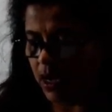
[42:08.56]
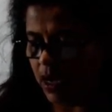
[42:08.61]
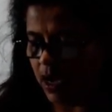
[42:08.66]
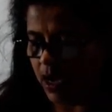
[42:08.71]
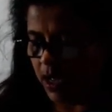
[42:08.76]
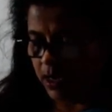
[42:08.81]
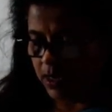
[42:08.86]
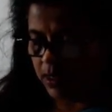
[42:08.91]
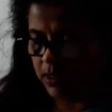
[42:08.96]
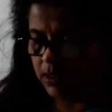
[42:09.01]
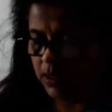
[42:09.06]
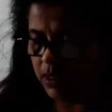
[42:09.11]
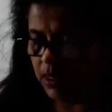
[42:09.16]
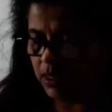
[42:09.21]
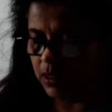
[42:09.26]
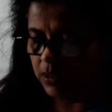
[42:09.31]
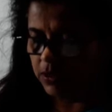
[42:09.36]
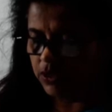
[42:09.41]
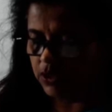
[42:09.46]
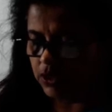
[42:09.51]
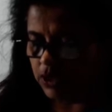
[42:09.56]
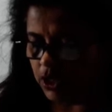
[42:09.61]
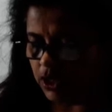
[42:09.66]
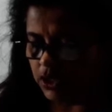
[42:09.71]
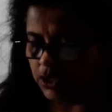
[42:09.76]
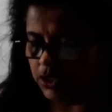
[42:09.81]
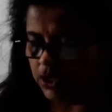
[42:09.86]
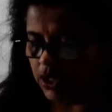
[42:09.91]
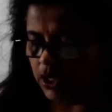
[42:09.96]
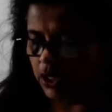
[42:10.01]
another
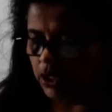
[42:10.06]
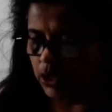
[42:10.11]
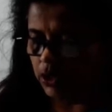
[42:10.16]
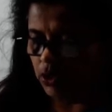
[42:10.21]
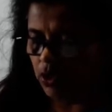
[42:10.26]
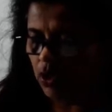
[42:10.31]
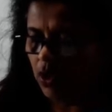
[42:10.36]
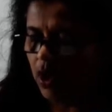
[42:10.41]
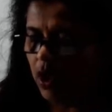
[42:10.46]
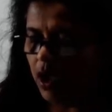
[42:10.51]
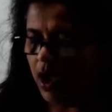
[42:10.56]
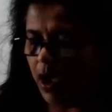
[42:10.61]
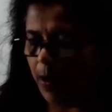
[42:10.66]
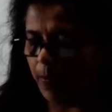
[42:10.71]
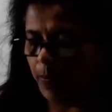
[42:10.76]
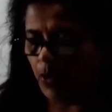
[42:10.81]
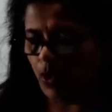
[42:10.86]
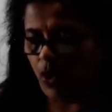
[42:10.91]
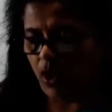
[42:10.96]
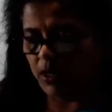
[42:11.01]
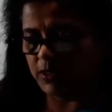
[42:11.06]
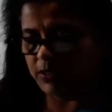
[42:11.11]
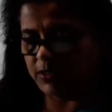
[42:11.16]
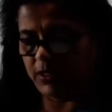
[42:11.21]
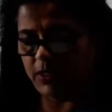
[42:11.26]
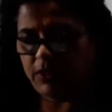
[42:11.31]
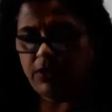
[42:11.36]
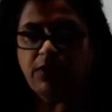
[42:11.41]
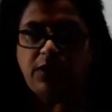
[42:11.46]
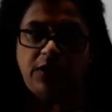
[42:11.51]
structure into haploid
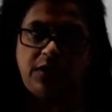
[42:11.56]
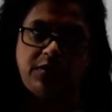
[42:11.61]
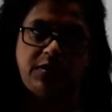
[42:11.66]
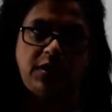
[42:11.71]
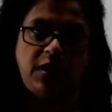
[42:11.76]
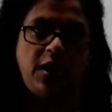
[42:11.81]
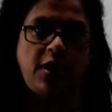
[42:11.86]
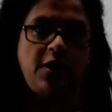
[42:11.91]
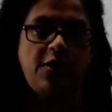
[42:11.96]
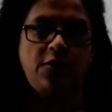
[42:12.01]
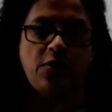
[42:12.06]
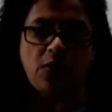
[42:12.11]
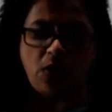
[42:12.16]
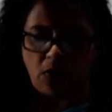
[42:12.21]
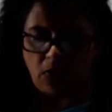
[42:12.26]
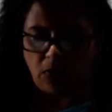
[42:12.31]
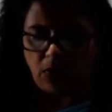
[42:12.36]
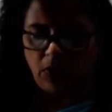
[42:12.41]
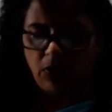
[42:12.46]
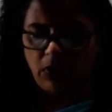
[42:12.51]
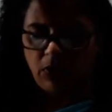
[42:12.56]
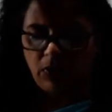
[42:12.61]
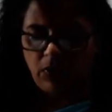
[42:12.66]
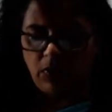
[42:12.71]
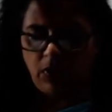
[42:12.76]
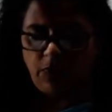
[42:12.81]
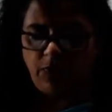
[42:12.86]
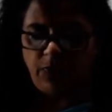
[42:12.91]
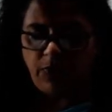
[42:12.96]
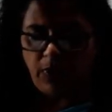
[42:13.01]
structure. Is again wrong.
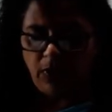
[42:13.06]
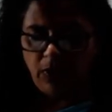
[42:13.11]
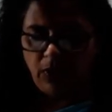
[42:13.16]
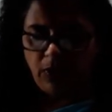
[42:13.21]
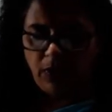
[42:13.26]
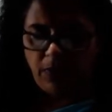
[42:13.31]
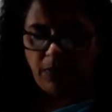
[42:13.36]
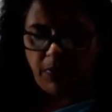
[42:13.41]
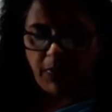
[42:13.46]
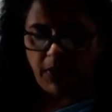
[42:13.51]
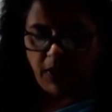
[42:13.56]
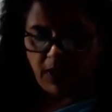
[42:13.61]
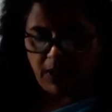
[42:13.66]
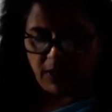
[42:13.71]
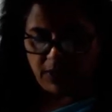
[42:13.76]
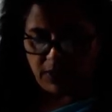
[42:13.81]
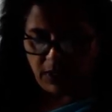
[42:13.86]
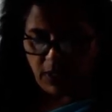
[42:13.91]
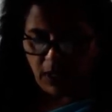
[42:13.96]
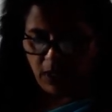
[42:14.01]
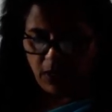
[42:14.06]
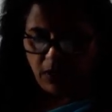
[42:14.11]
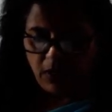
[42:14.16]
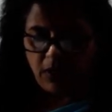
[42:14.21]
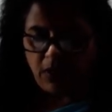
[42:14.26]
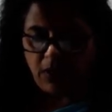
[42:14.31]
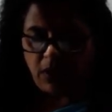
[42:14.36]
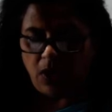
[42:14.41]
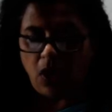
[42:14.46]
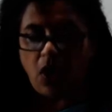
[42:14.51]
Therefore, B is the
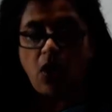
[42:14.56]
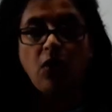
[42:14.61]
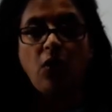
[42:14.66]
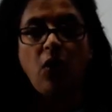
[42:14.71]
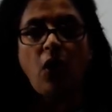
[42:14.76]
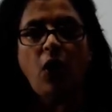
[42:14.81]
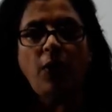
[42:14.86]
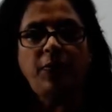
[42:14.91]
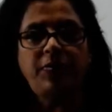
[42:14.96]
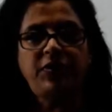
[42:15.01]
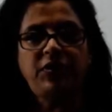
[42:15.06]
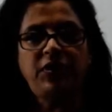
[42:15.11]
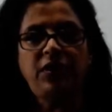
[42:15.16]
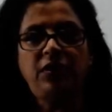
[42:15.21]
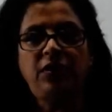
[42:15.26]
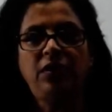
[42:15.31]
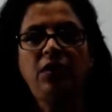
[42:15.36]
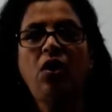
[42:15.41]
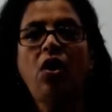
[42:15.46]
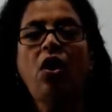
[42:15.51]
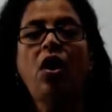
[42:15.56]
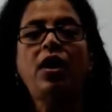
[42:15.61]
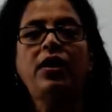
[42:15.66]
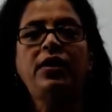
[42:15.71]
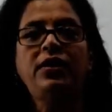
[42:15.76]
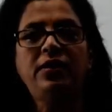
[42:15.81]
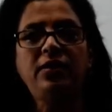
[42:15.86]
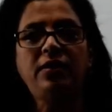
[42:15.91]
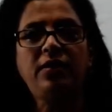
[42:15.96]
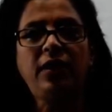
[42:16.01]
wrong option or
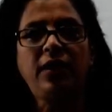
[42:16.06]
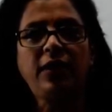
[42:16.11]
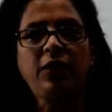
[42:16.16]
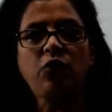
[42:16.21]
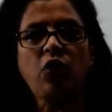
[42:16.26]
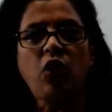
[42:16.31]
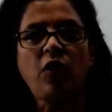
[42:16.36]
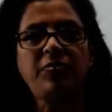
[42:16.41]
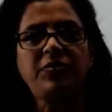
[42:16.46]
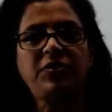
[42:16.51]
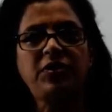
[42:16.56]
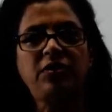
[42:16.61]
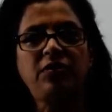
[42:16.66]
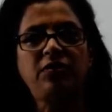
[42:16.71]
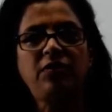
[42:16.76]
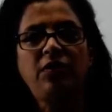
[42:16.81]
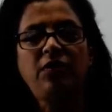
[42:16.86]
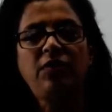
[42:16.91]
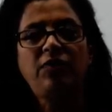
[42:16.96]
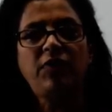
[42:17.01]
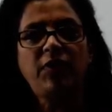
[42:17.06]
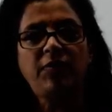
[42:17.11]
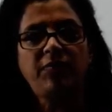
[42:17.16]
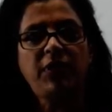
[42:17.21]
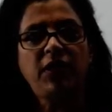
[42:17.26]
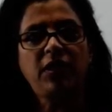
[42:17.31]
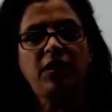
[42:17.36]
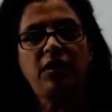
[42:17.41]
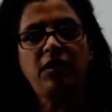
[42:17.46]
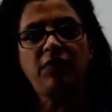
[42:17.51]
incorrect option from
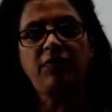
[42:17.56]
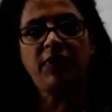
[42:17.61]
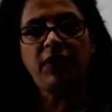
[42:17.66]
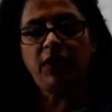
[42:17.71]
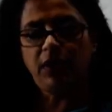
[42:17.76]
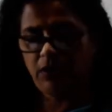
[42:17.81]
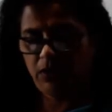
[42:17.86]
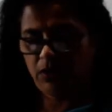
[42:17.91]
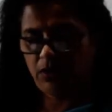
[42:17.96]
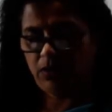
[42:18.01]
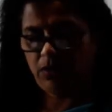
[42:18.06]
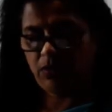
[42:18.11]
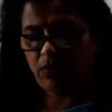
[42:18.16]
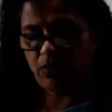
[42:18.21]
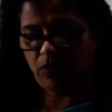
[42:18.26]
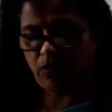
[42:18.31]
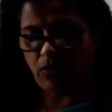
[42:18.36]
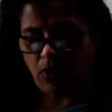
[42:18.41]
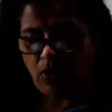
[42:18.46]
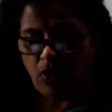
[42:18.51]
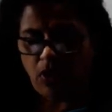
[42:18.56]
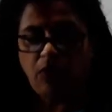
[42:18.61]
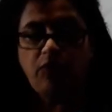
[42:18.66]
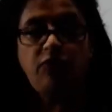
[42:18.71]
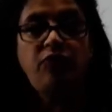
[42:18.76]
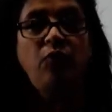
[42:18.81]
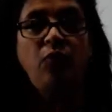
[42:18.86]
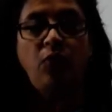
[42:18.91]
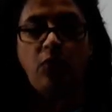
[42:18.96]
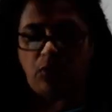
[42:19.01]
the given all
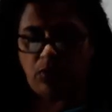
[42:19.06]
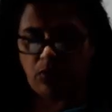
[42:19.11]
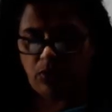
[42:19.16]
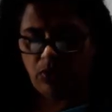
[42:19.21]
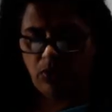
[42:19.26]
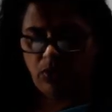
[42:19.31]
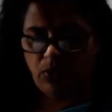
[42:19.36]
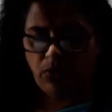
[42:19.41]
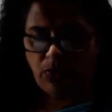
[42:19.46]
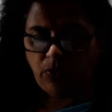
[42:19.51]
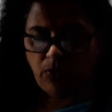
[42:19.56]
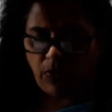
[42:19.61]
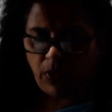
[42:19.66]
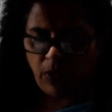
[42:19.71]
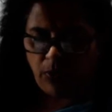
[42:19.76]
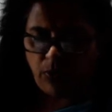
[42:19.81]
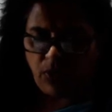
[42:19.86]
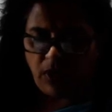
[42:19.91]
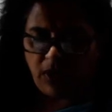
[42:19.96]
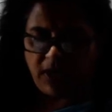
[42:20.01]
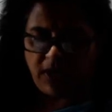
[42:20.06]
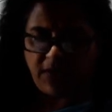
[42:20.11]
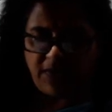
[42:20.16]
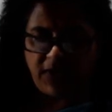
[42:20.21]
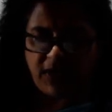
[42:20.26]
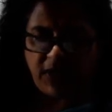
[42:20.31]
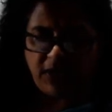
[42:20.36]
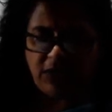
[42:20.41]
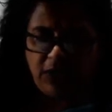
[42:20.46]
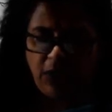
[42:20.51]
four. One more
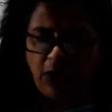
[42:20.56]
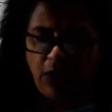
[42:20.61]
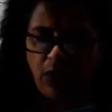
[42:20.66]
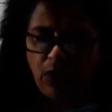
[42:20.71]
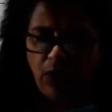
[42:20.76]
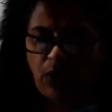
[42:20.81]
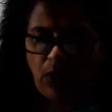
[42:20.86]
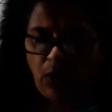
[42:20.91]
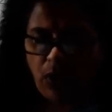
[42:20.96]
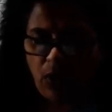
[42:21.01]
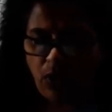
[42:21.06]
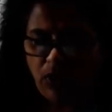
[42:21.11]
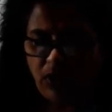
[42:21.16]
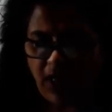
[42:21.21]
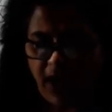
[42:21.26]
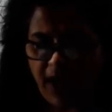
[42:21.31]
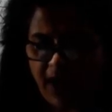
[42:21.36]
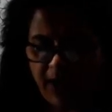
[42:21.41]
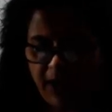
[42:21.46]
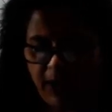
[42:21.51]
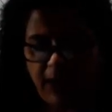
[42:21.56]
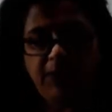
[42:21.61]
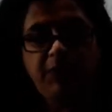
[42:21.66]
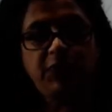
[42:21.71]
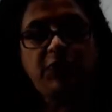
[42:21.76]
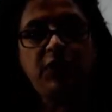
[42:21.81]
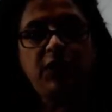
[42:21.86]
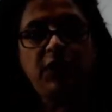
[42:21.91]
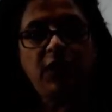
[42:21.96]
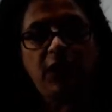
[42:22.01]
given is growth and
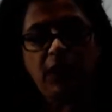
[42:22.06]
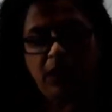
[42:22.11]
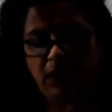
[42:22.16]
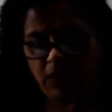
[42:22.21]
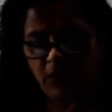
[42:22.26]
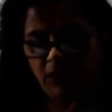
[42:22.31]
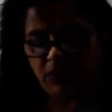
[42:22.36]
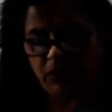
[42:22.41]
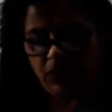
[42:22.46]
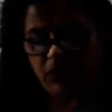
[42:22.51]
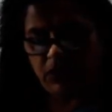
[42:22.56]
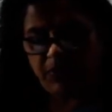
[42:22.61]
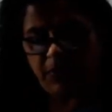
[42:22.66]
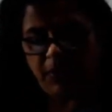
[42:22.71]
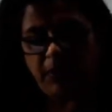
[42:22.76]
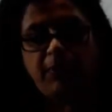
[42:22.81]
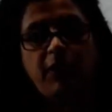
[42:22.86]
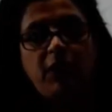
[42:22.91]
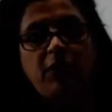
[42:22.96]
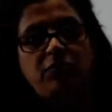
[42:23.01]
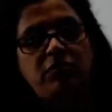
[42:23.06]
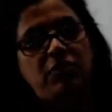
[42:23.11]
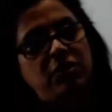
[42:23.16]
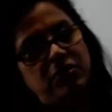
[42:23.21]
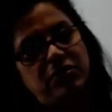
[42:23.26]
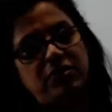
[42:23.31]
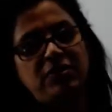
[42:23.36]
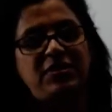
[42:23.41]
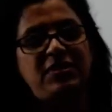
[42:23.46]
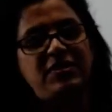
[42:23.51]
division occurs in
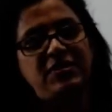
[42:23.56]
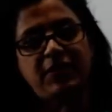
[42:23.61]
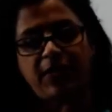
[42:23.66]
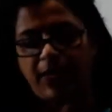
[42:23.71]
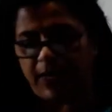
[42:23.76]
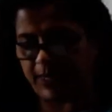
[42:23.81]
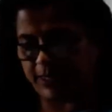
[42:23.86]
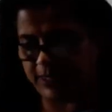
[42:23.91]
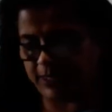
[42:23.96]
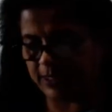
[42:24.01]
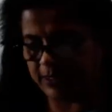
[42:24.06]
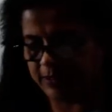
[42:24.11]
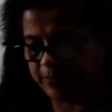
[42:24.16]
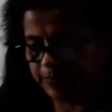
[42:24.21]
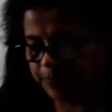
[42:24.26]
spermatogenesis is correct.